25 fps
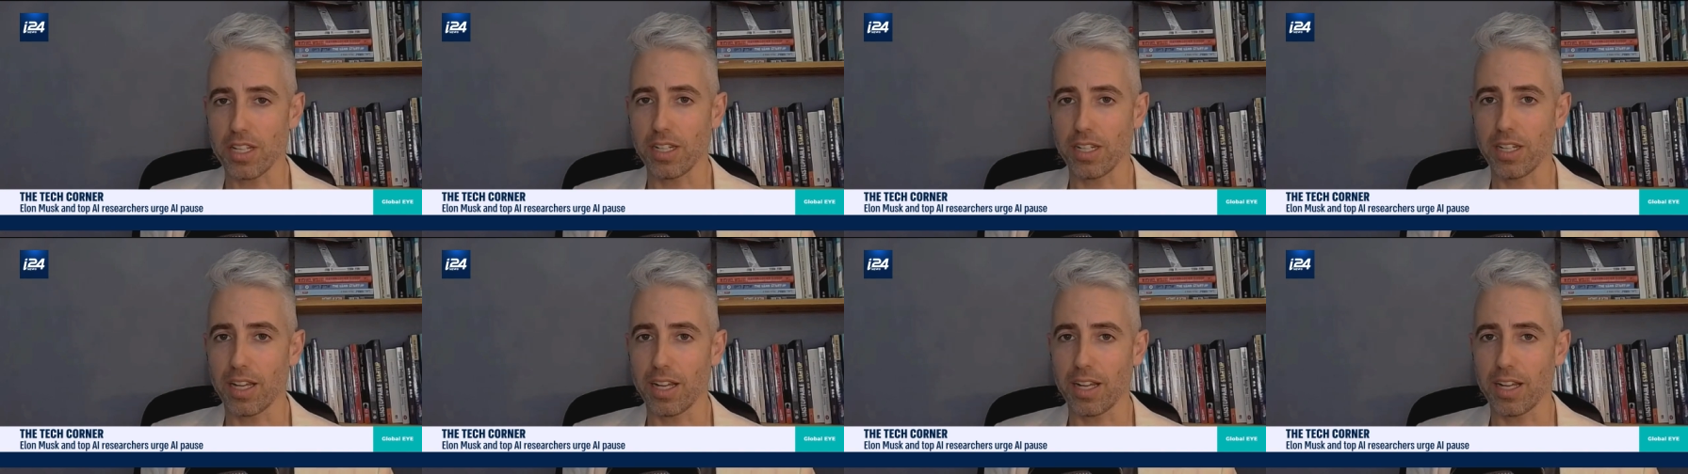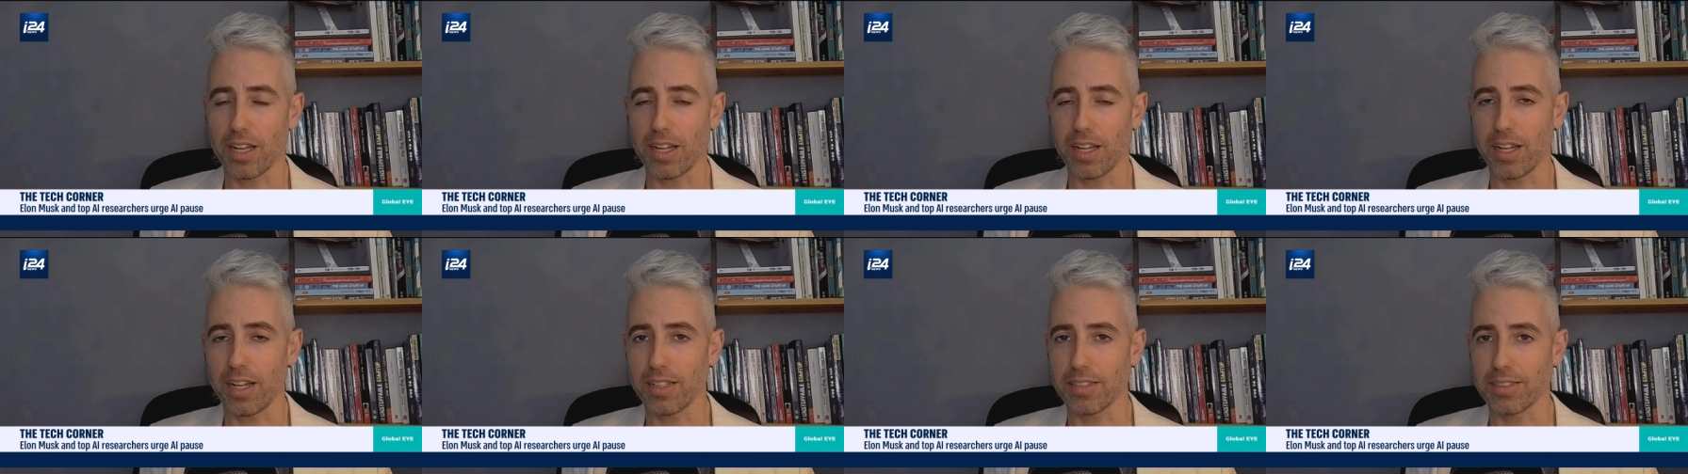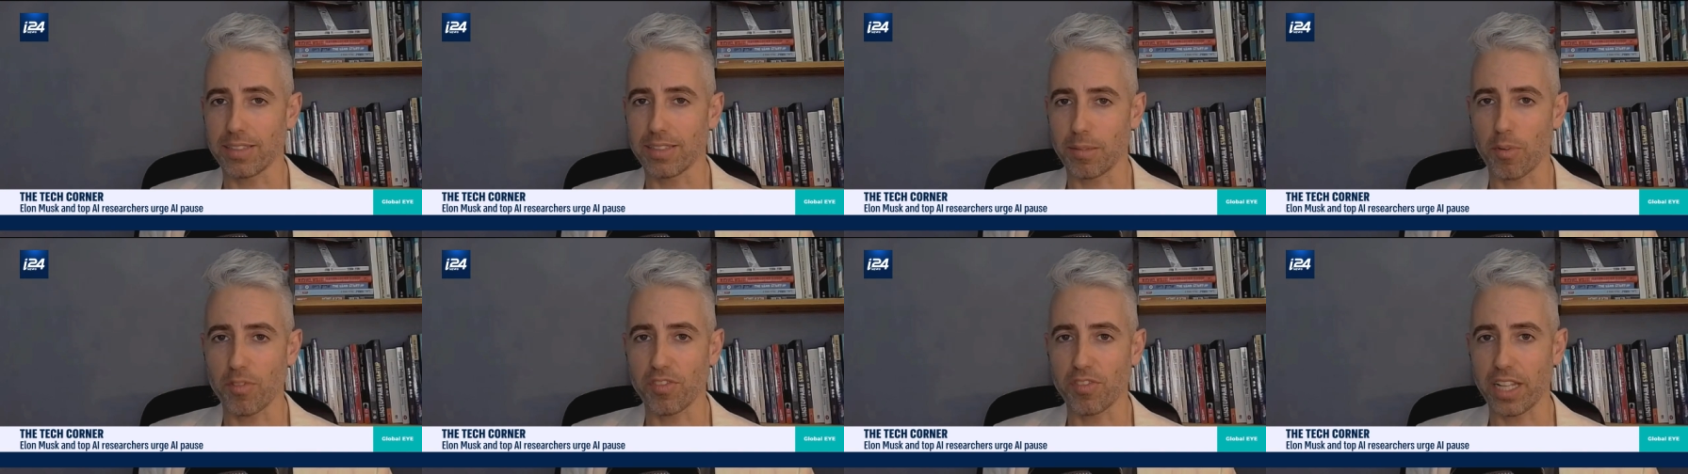seen
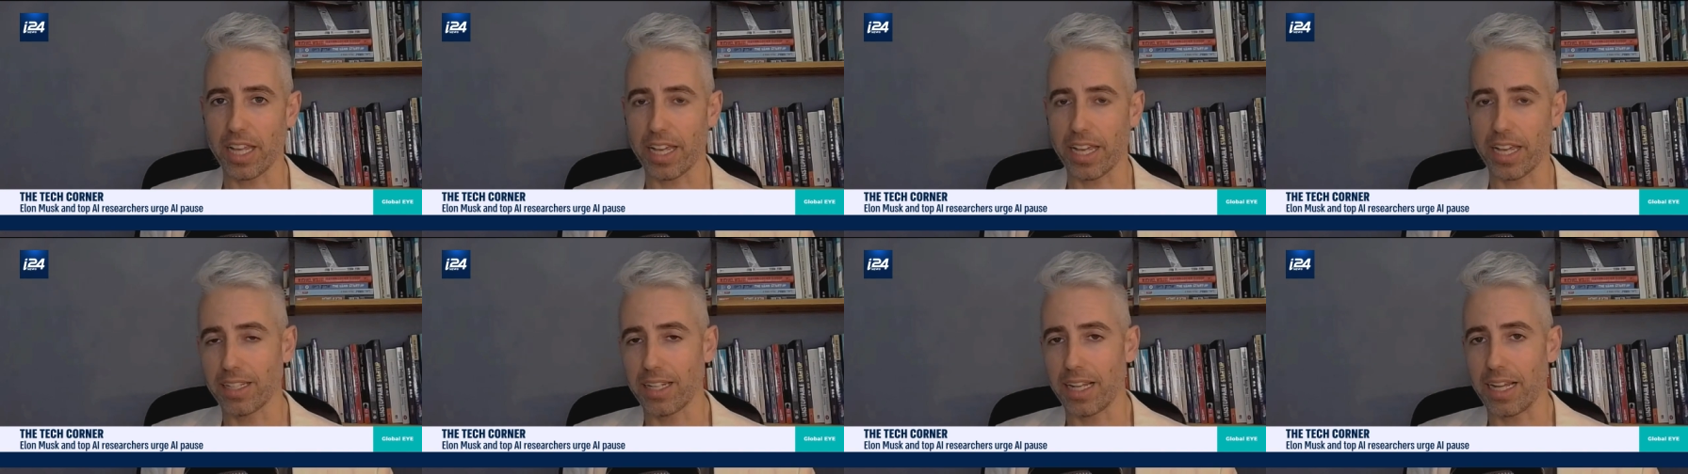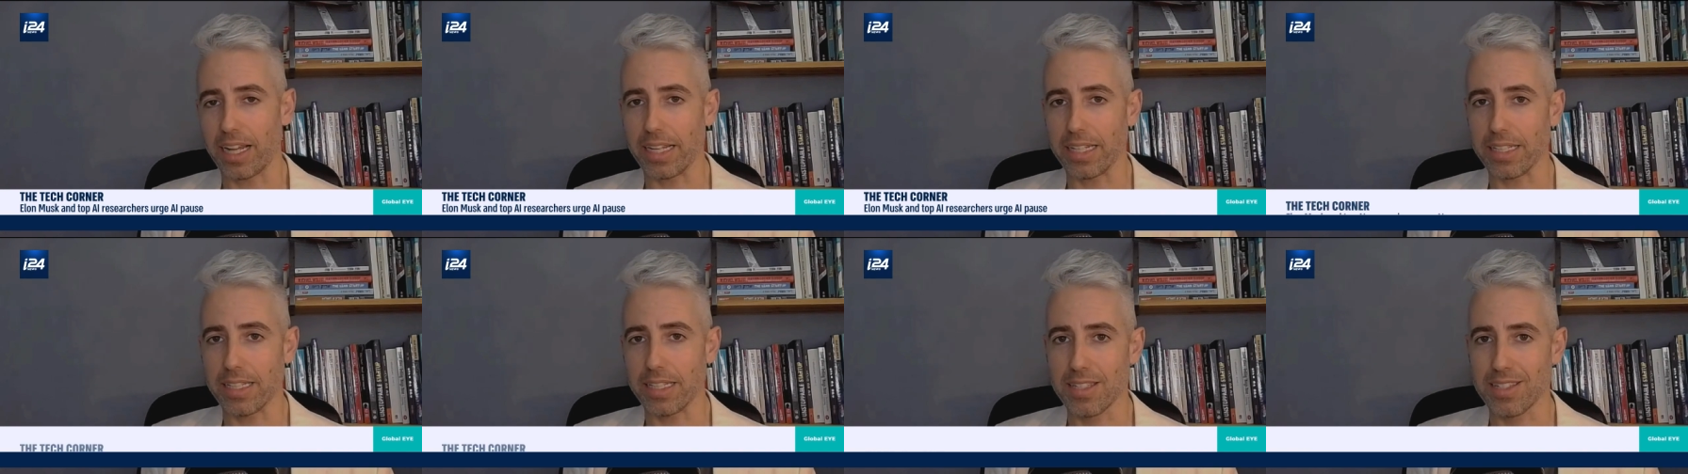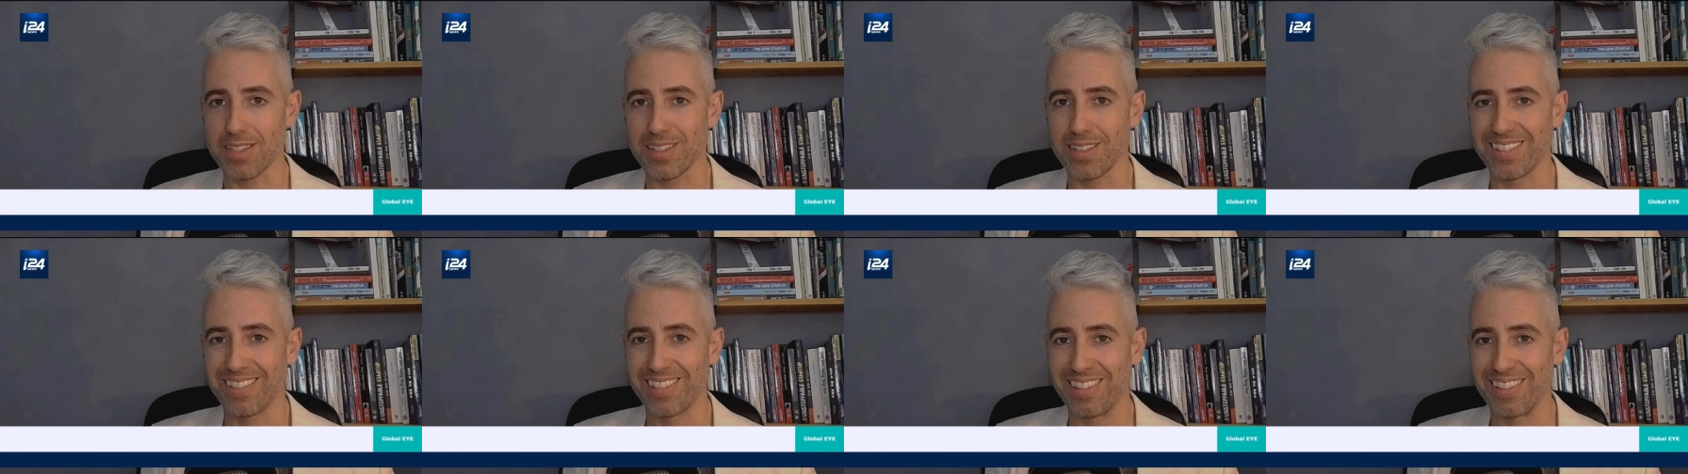some of the
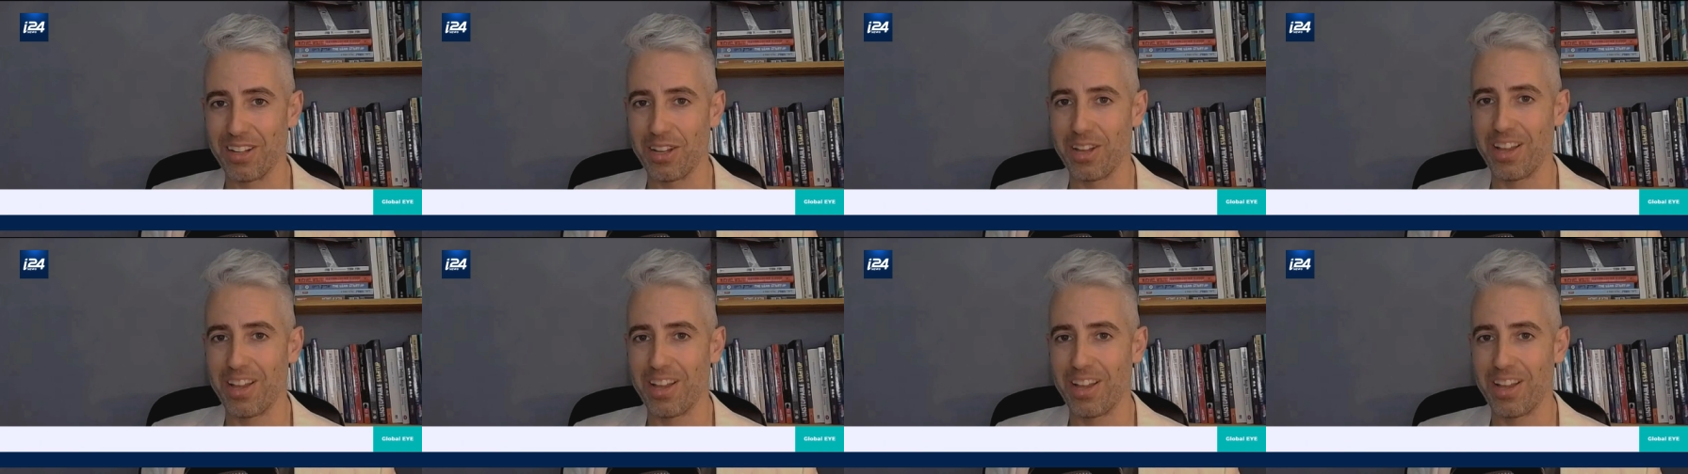headlines,